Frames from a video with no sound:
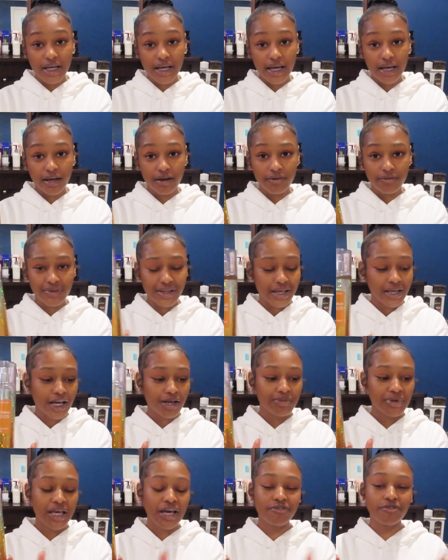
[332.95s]
have, like,
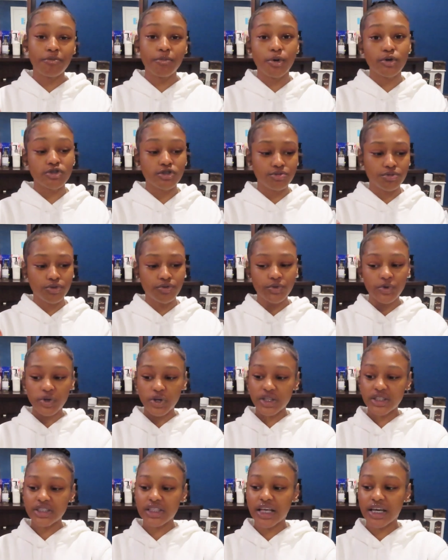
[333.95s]
I be having multiple ones.